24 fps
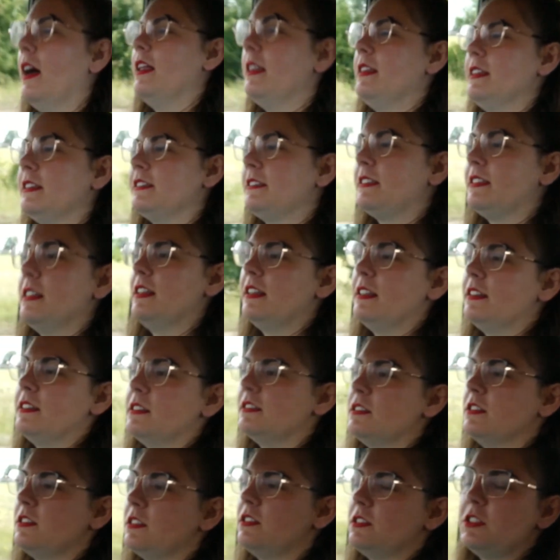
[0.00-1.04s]

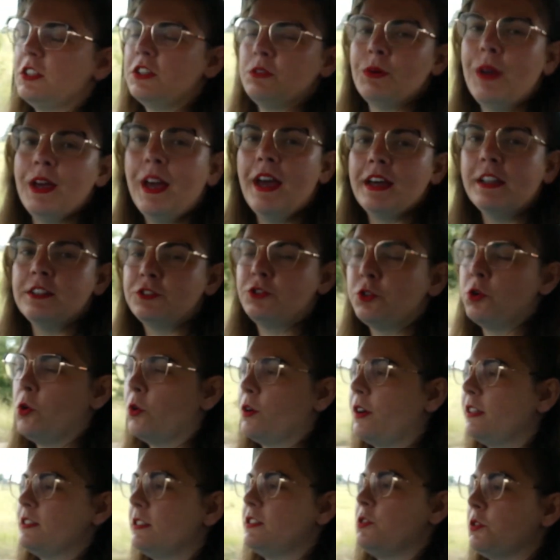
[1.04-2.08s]
listening to it and
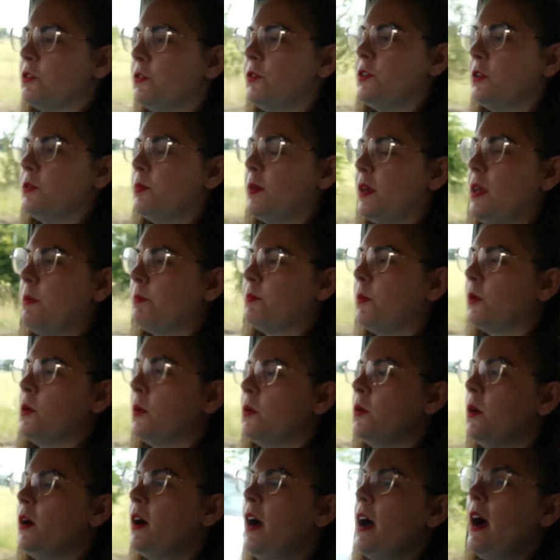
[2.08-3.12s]
talking to a few
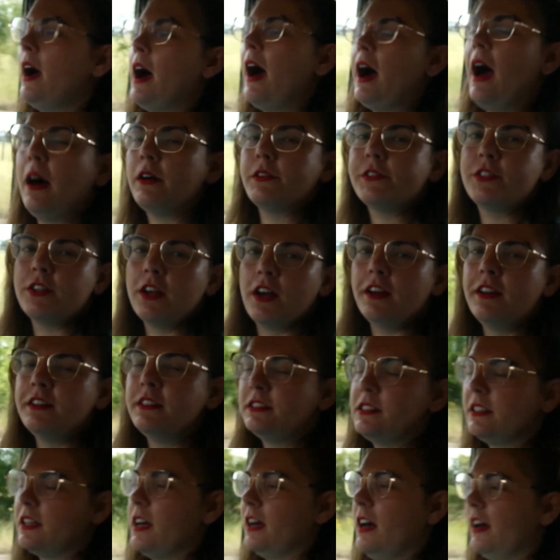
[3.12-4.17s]
people outside
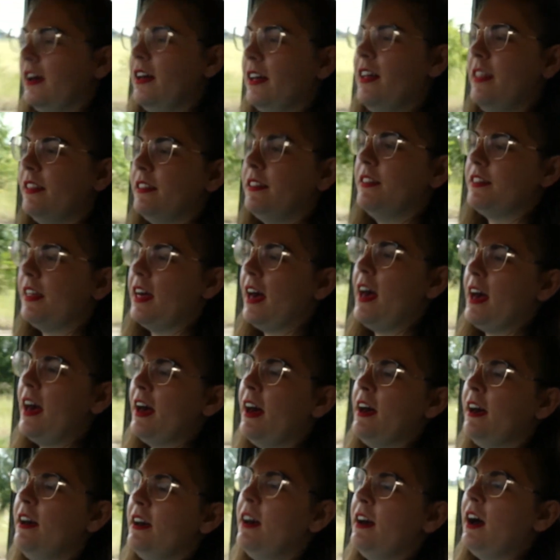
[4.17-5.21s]

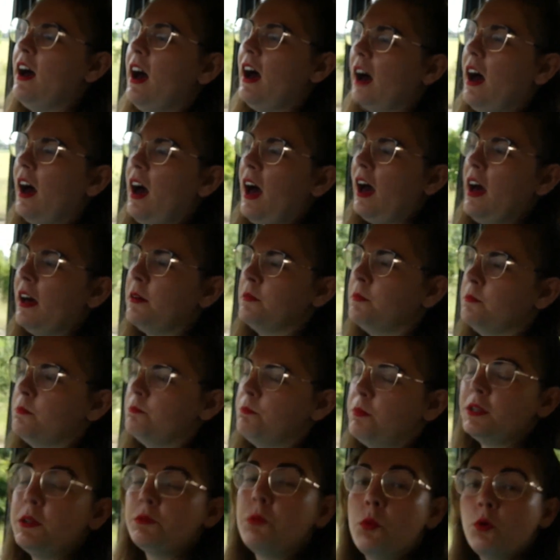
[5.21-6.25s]
there.
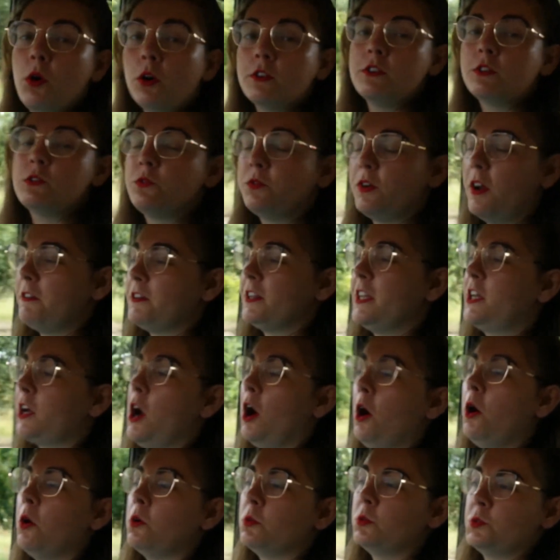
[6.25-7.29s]
But it was very
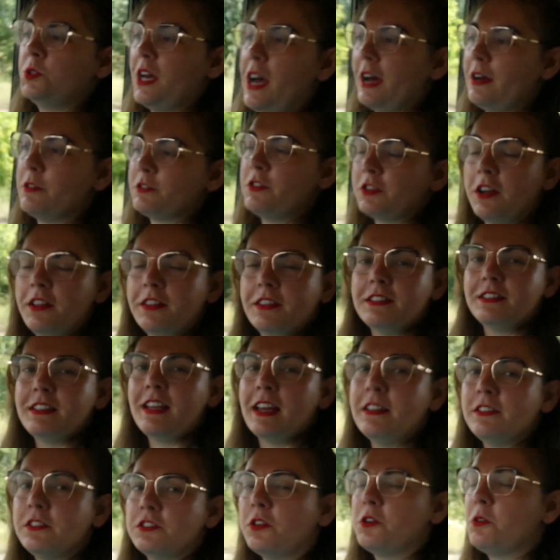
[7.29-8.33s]
cold outside the
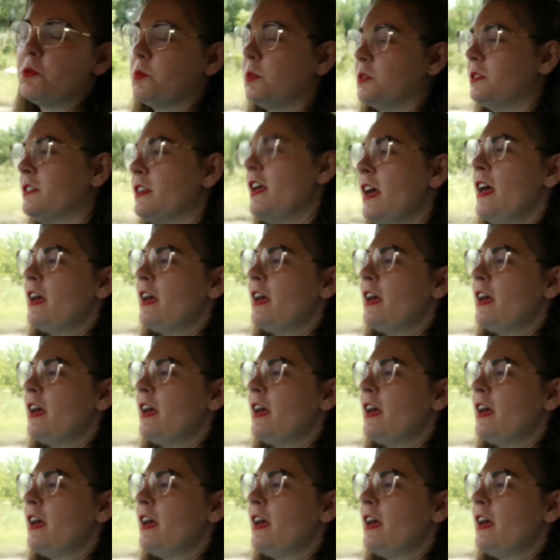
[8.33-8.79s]
tent, so it was